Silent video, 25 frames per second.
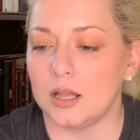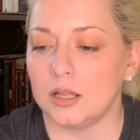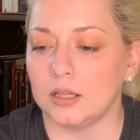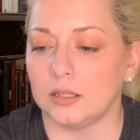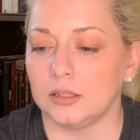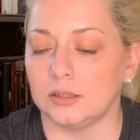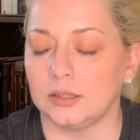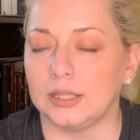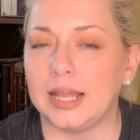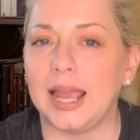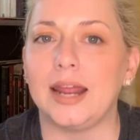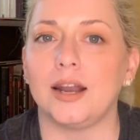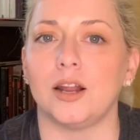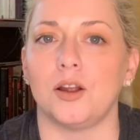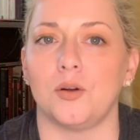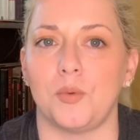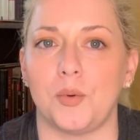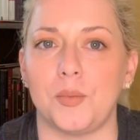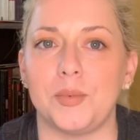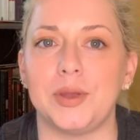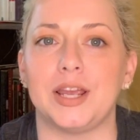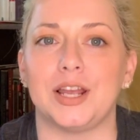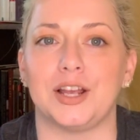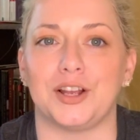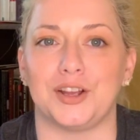Later, when
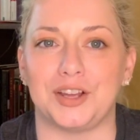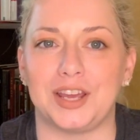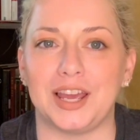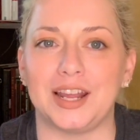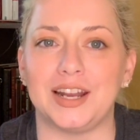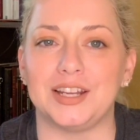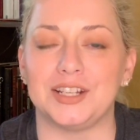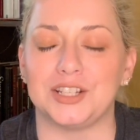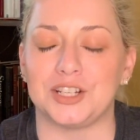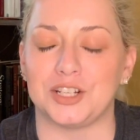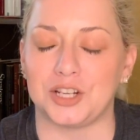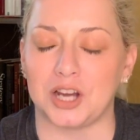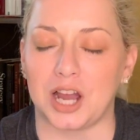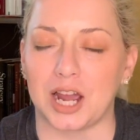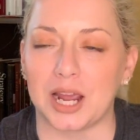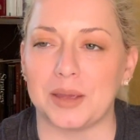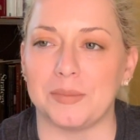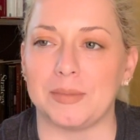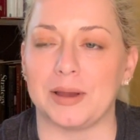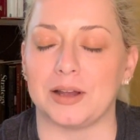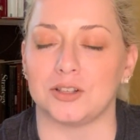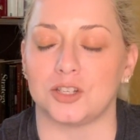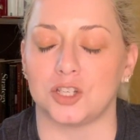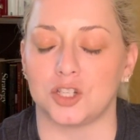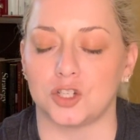we get into talking
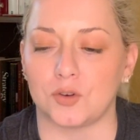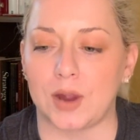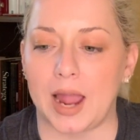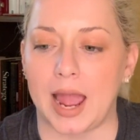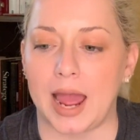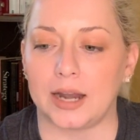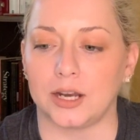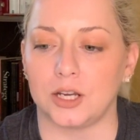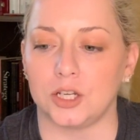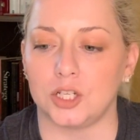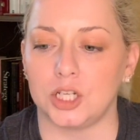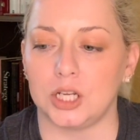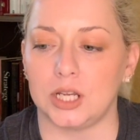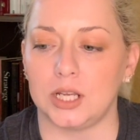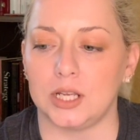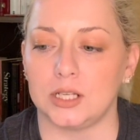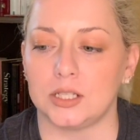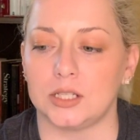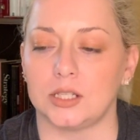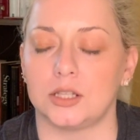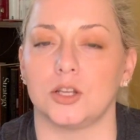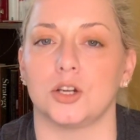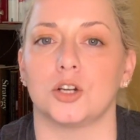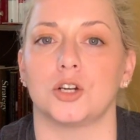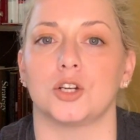about
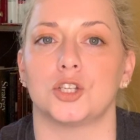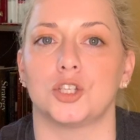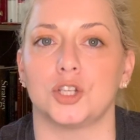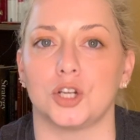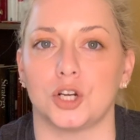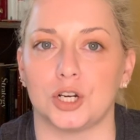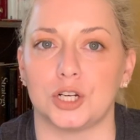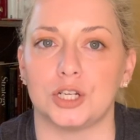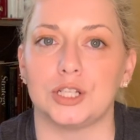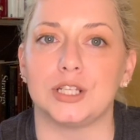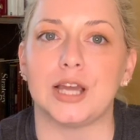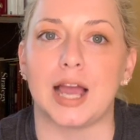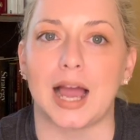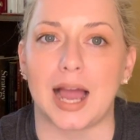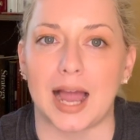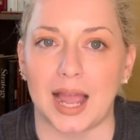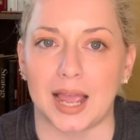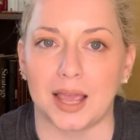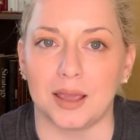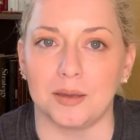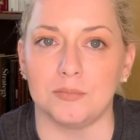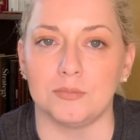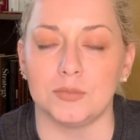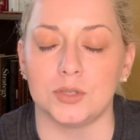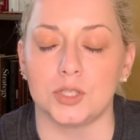strategies, there are certain
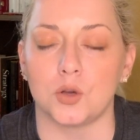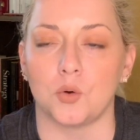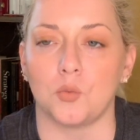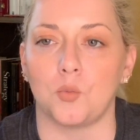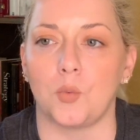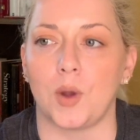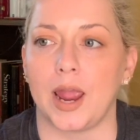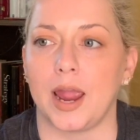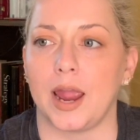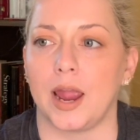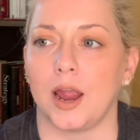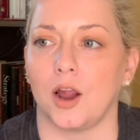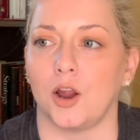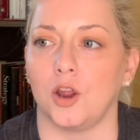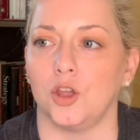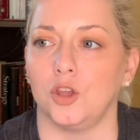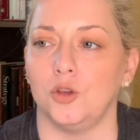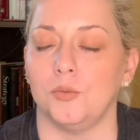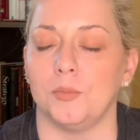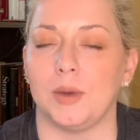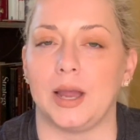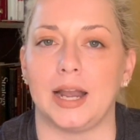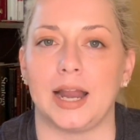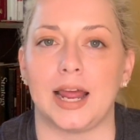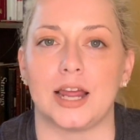times where you
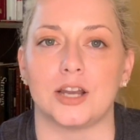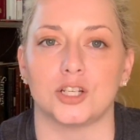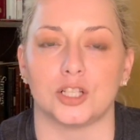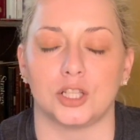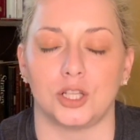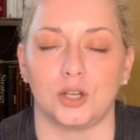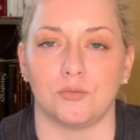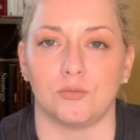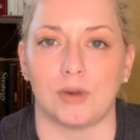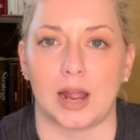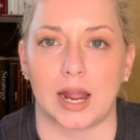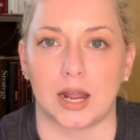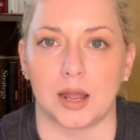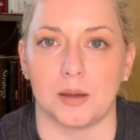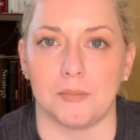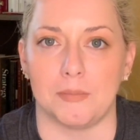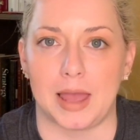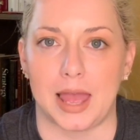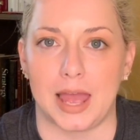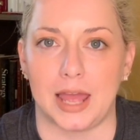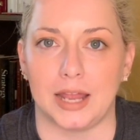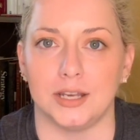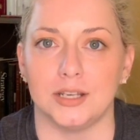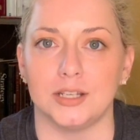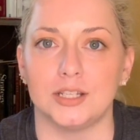might actually
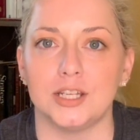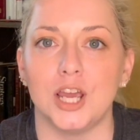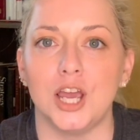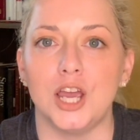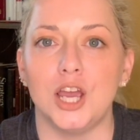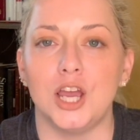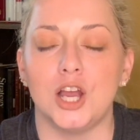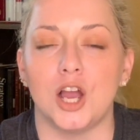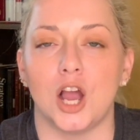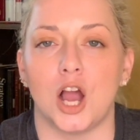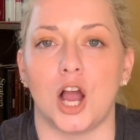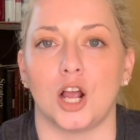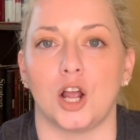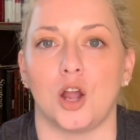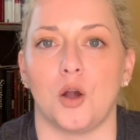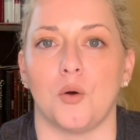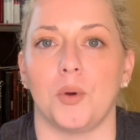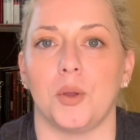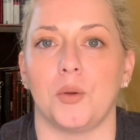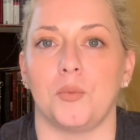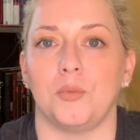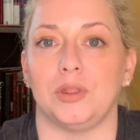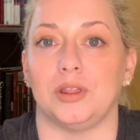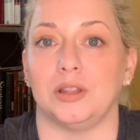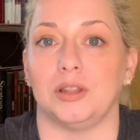recommend
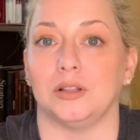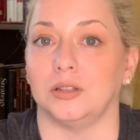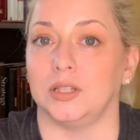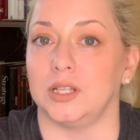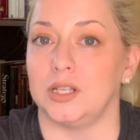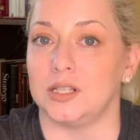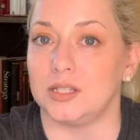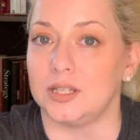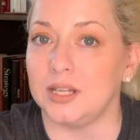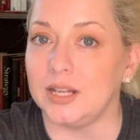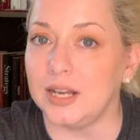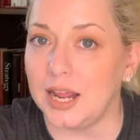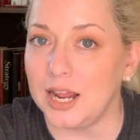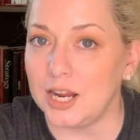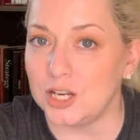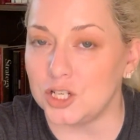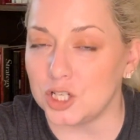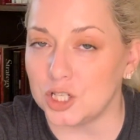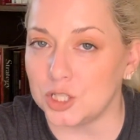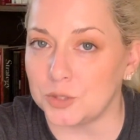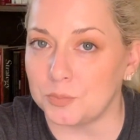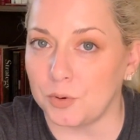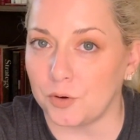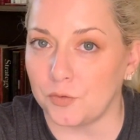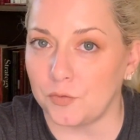going with the listing
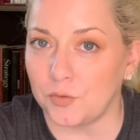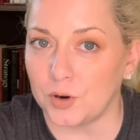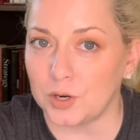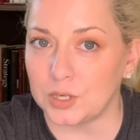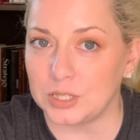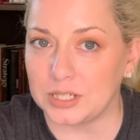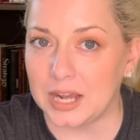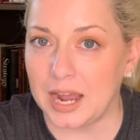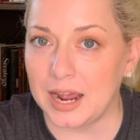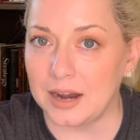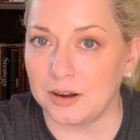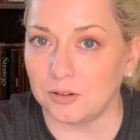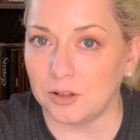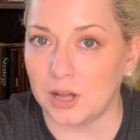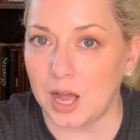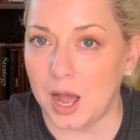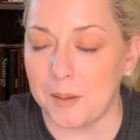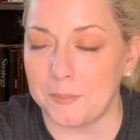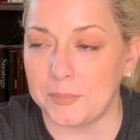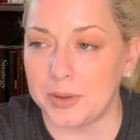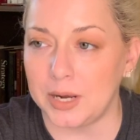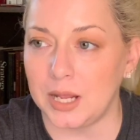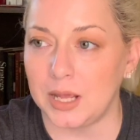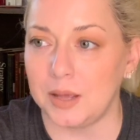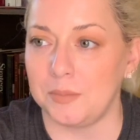agent's preferred title
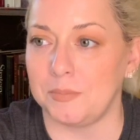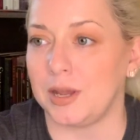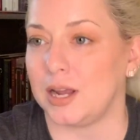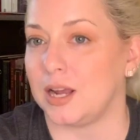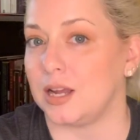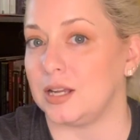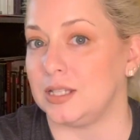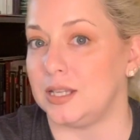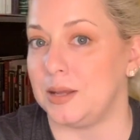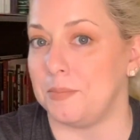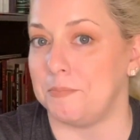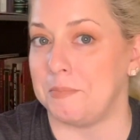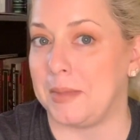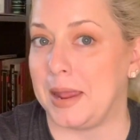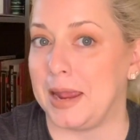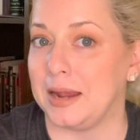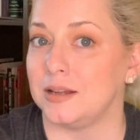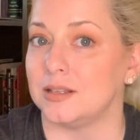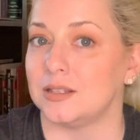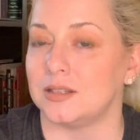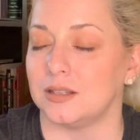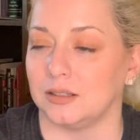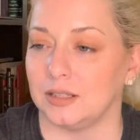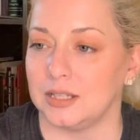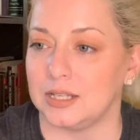company because it makes
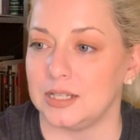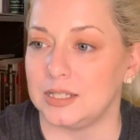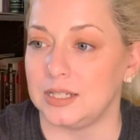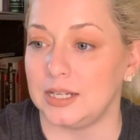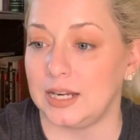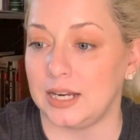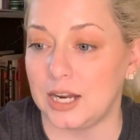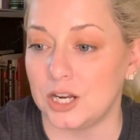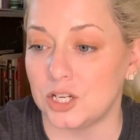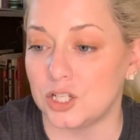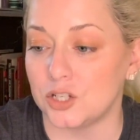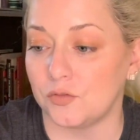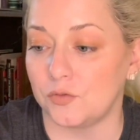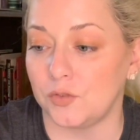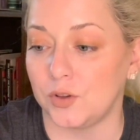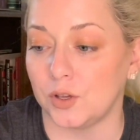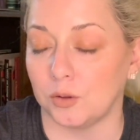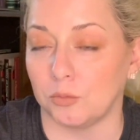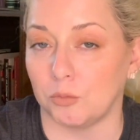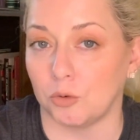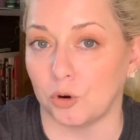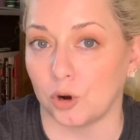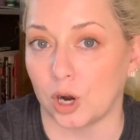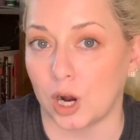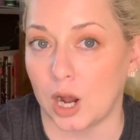the listing agent feel
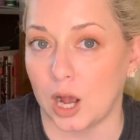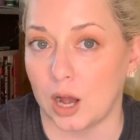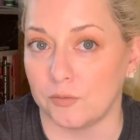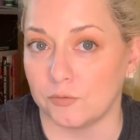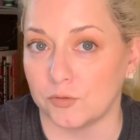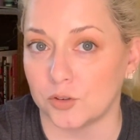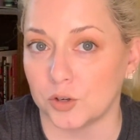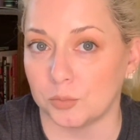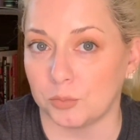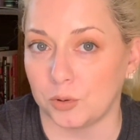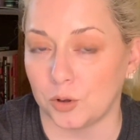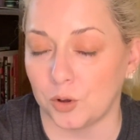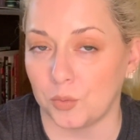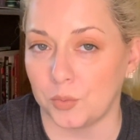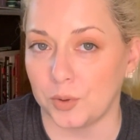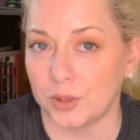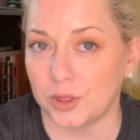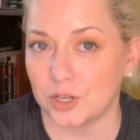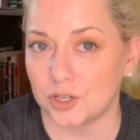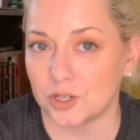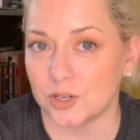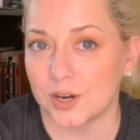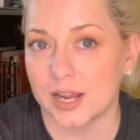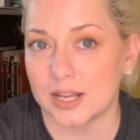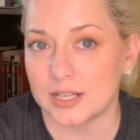more comfortable with the
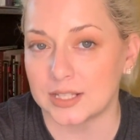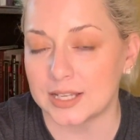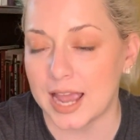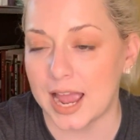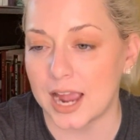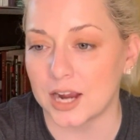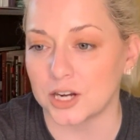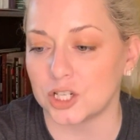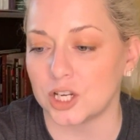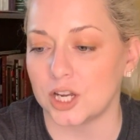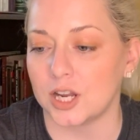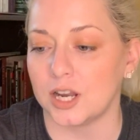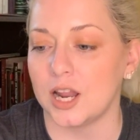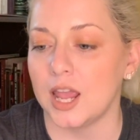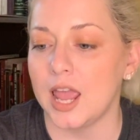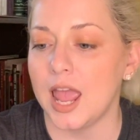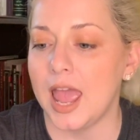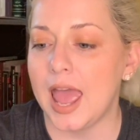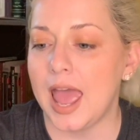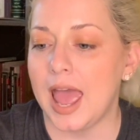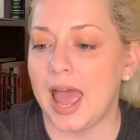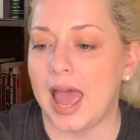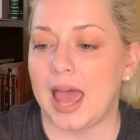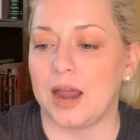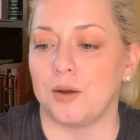transaction.
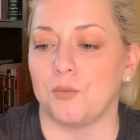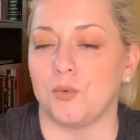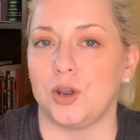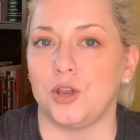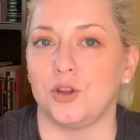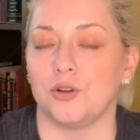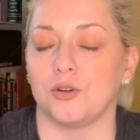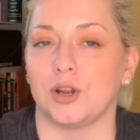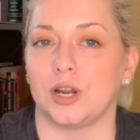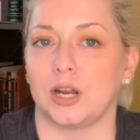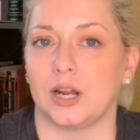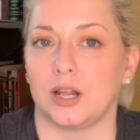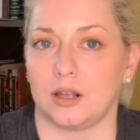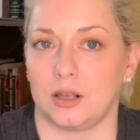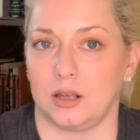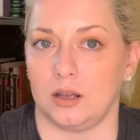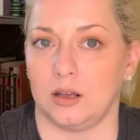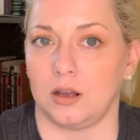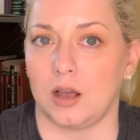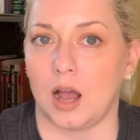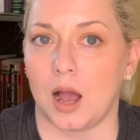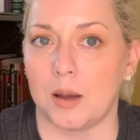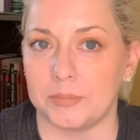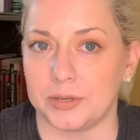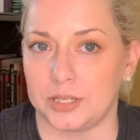And when you're in a
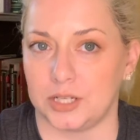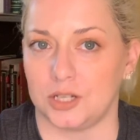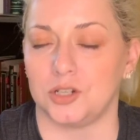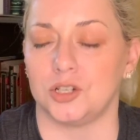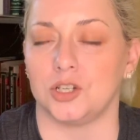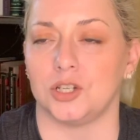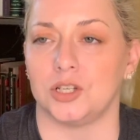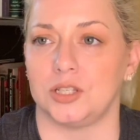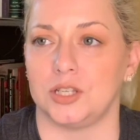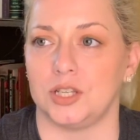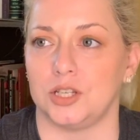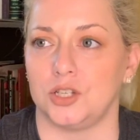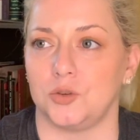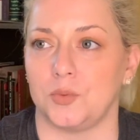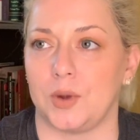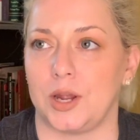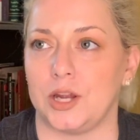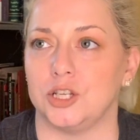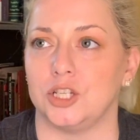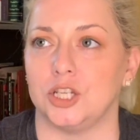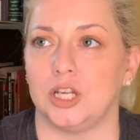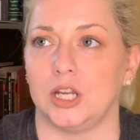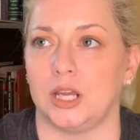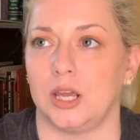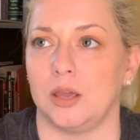competition
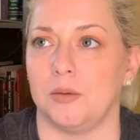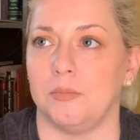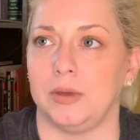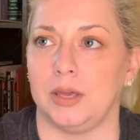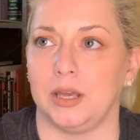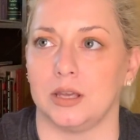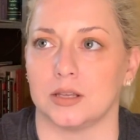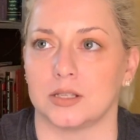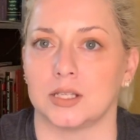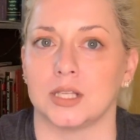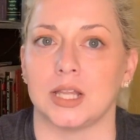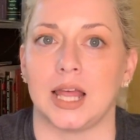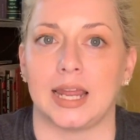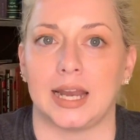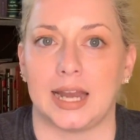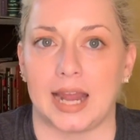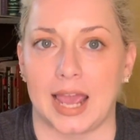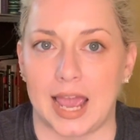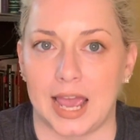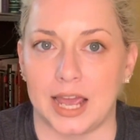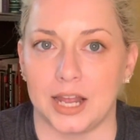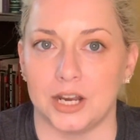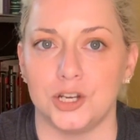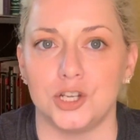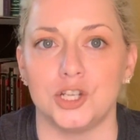situation, it can be a slight
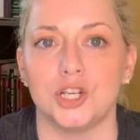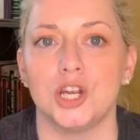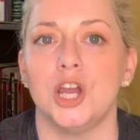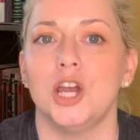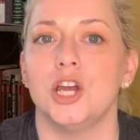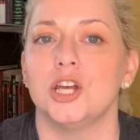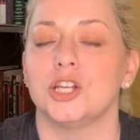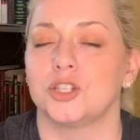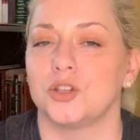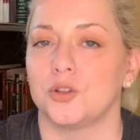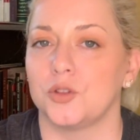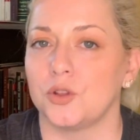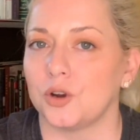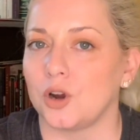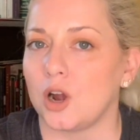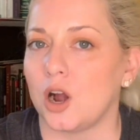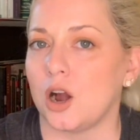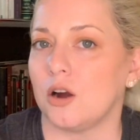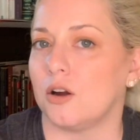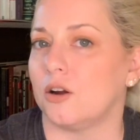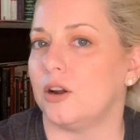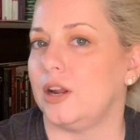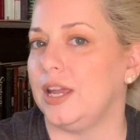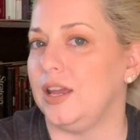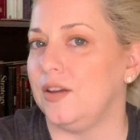edge. So there
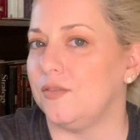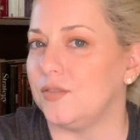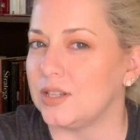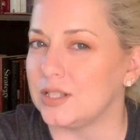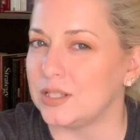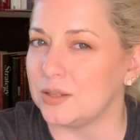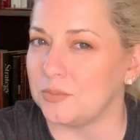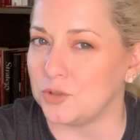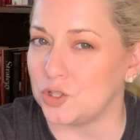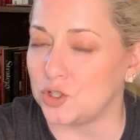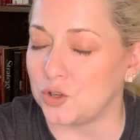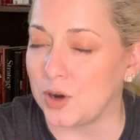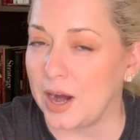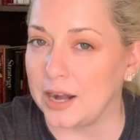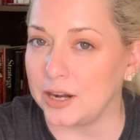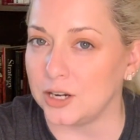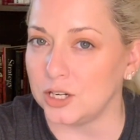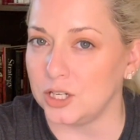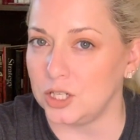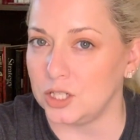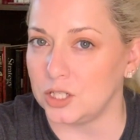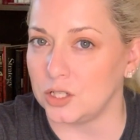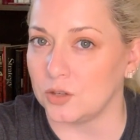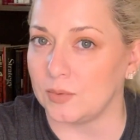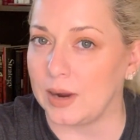are even some
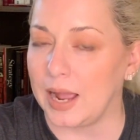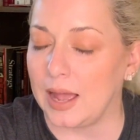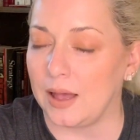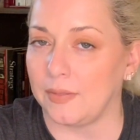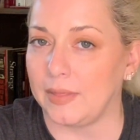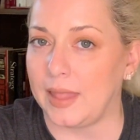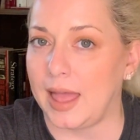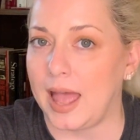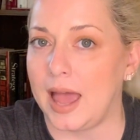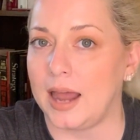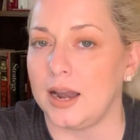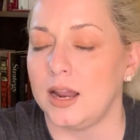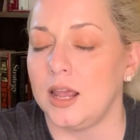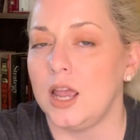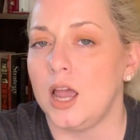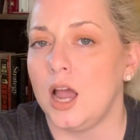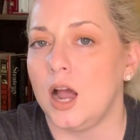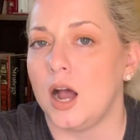strategies around that.